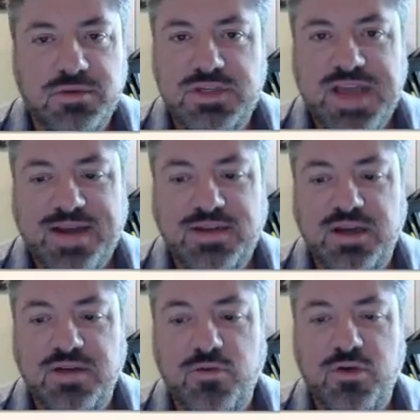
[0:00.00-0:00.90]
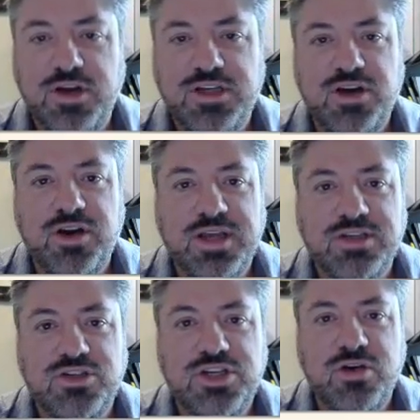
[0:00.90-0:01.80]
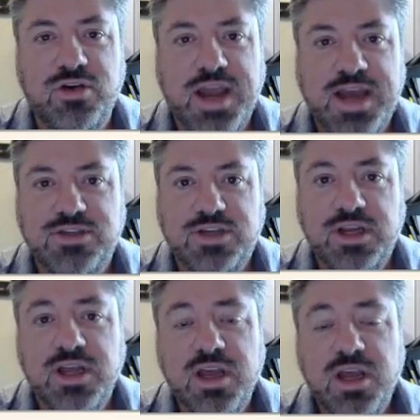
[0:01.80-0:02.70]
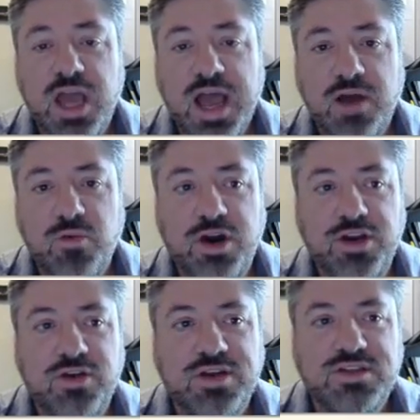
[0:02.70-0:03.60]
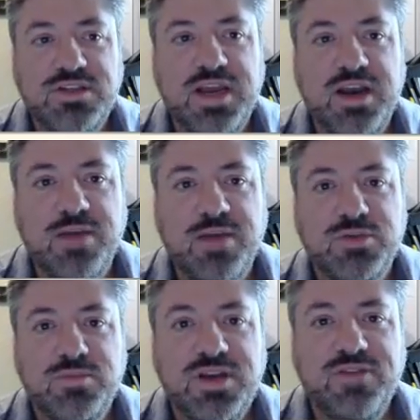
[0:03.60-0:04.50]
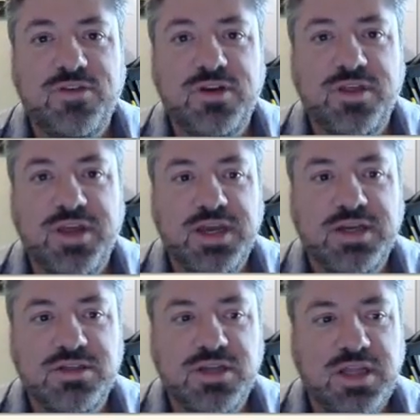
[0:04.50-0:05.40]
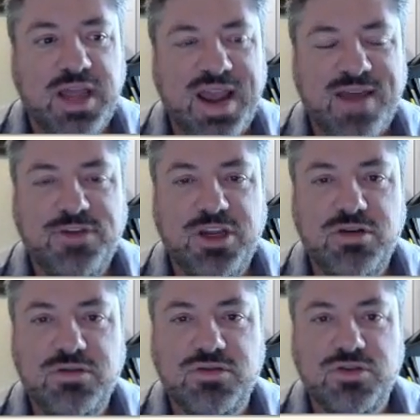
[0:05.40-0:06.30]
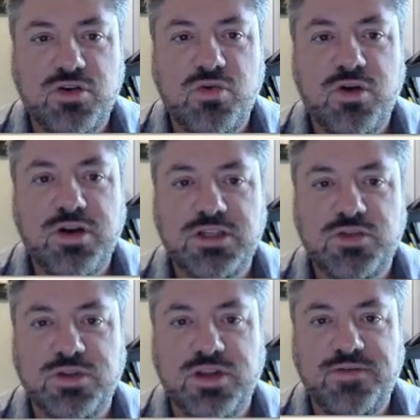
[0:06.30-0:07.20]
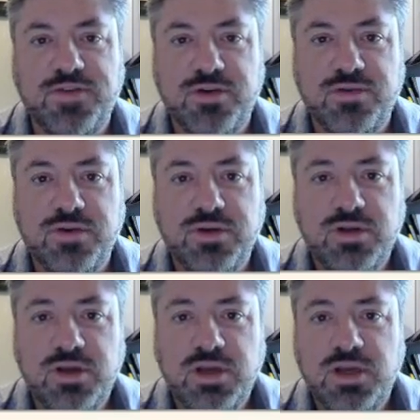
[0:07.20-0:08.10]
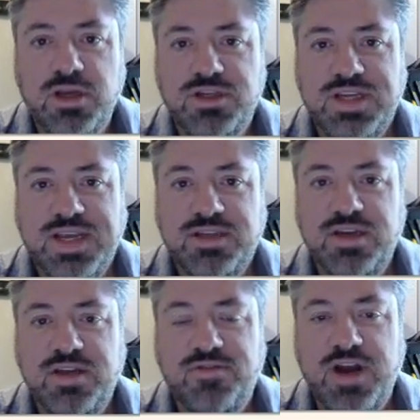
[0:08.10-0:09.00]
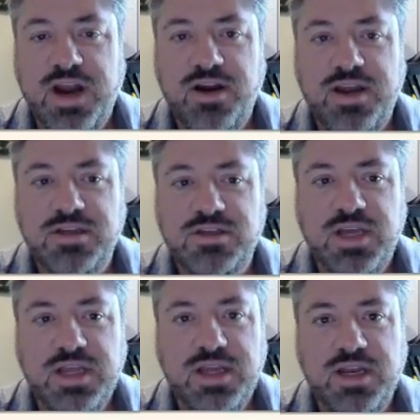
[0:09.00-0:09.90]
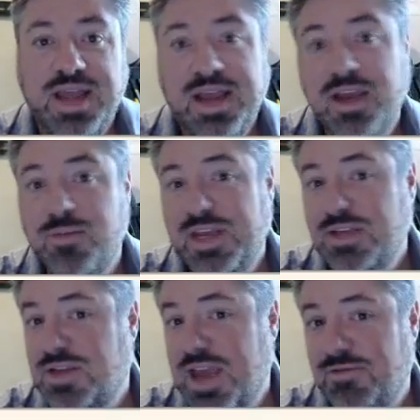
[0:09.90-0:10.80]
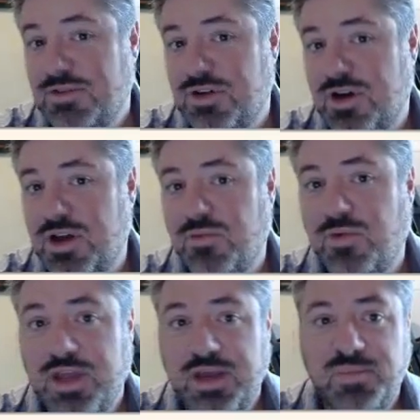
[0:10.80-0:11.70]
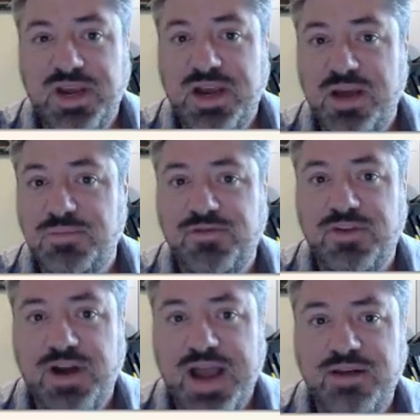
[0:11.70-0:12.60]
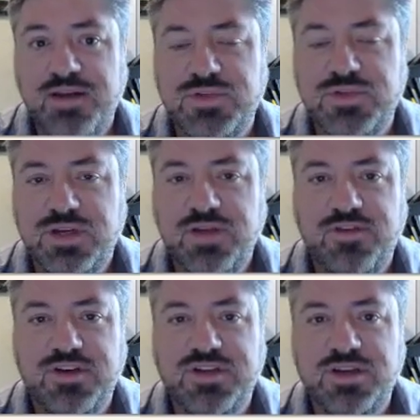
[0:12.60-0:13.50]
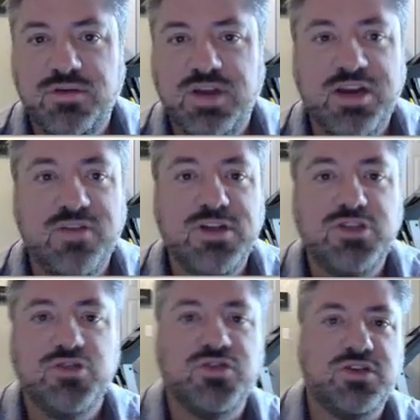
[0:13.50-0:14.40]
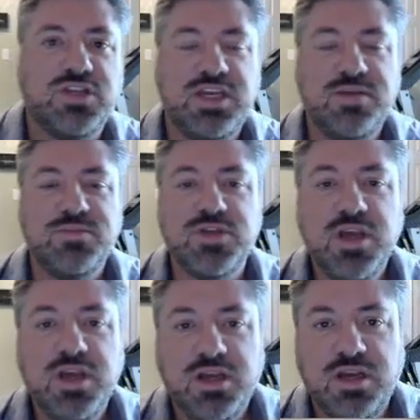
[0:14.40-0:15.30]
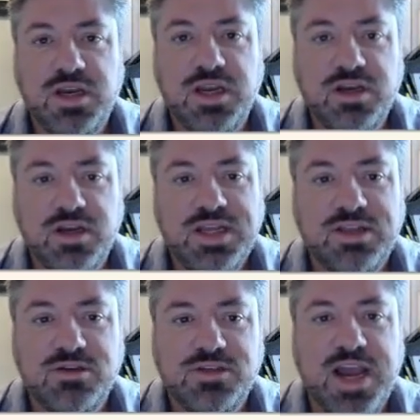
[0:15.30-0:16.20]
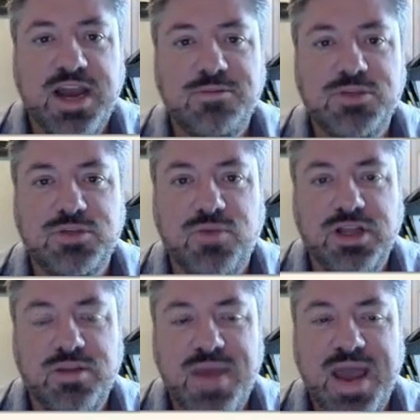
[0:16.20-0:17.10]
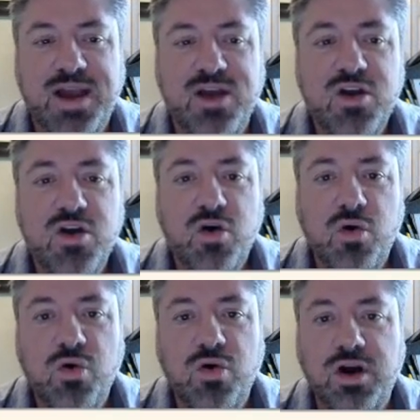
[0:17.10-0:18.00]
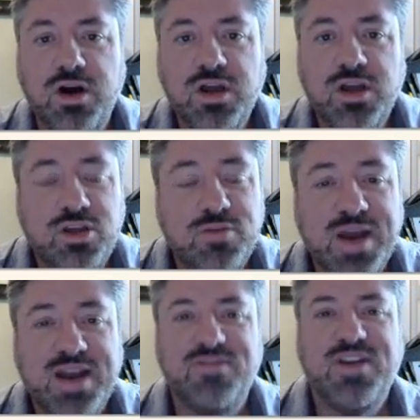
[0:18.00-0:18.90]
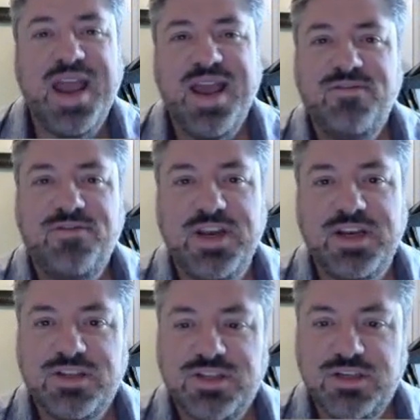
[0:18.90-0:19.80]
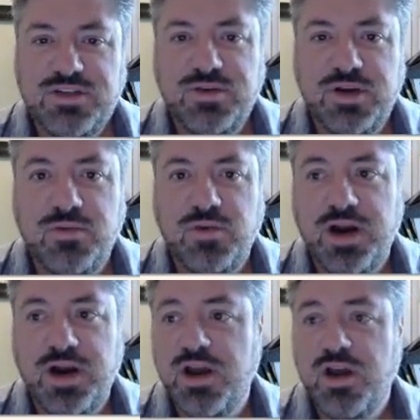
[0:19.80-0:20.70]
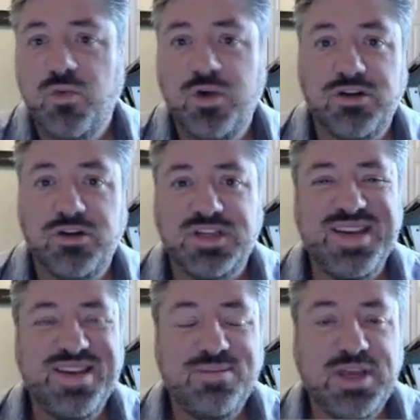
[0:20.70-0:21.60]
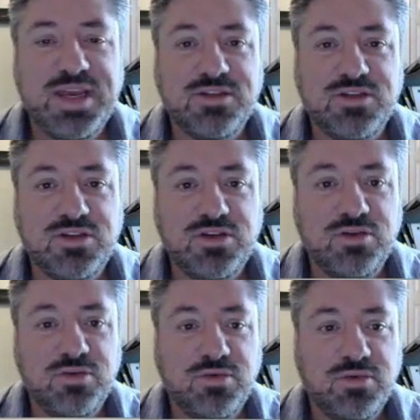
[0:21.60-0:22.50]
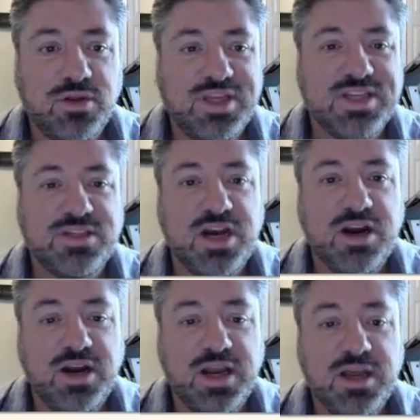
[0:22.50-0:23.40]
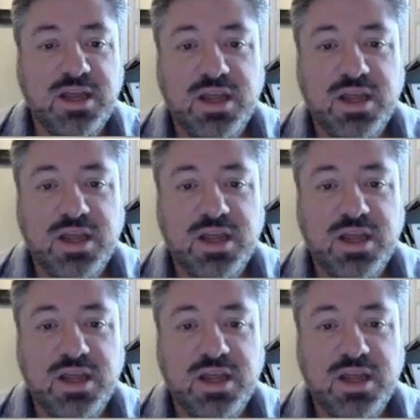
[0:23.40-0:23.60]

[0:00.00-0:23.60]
tactic of orienteering is geocaching, where you can set up some different things and they have to use coordinates with their phone to get to different areas, and then it can be a scavenger hunt where they pick up different items and different individuals or teams could get those items and bring them back. Or you might even add fitness into it, where when your team gets to this area,